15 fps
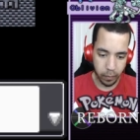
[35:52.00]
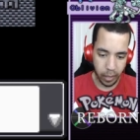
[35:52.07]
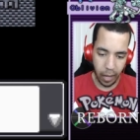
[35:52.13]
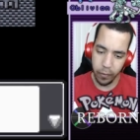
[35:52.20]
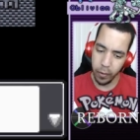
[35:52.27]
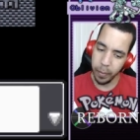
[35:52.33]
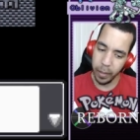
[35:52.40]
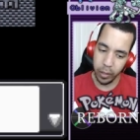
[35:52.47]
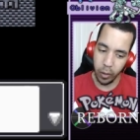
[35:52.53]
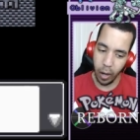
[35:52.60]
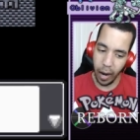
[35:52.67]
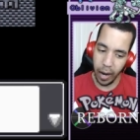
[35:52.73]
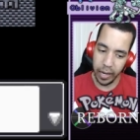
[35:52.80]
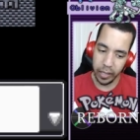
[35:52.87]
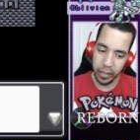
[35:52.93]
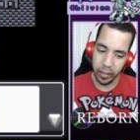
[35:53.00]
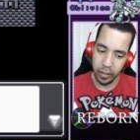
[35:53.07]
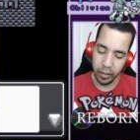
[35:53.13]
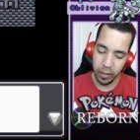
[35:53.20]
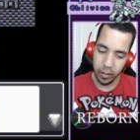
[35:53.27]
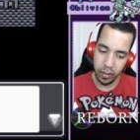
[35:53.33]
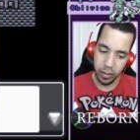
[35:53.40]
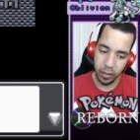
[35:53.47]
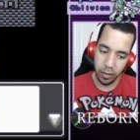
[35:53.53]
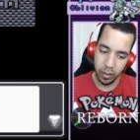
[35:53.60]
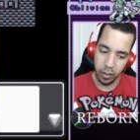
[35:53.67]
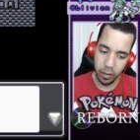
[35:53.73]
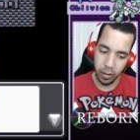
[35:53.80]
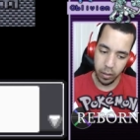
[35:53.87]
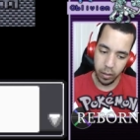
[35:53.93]
Have you been crying?
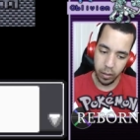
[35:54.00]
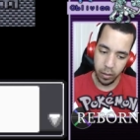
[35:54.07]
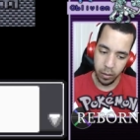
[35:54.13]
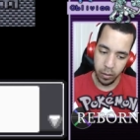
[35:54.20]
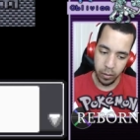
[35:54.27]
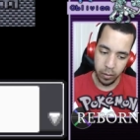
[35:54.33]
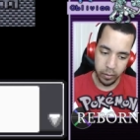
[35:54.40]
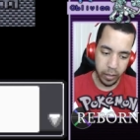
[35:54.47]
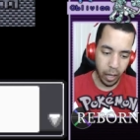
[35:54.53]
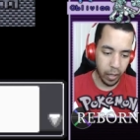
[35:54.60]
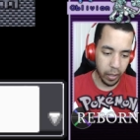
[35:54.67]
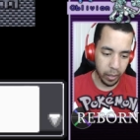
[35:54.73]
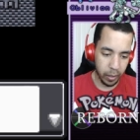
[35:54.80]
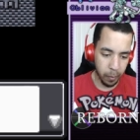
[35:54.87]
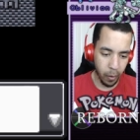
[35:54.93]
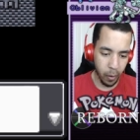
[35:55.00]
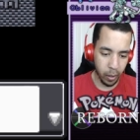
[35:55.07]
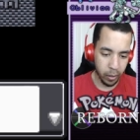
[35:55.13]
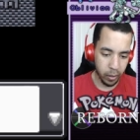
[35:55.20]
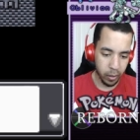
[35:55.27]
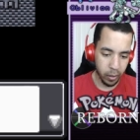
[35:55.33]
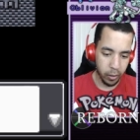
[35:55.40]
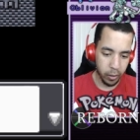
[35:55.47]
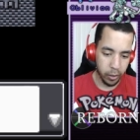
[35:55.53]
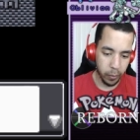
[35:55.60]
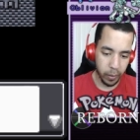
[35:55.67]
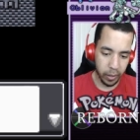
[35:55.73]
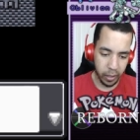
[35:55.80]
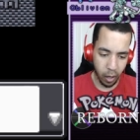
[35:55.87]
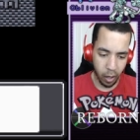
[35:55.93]
Not anymore. You
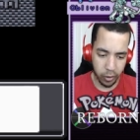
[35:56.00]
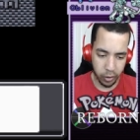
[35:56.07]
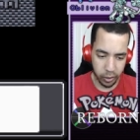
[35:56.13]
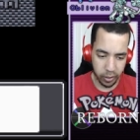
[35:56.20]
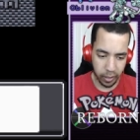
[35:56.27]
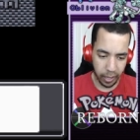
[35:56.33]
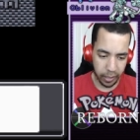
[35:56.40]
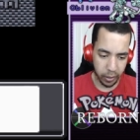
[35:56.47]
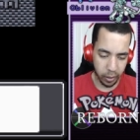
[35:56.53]
really are just like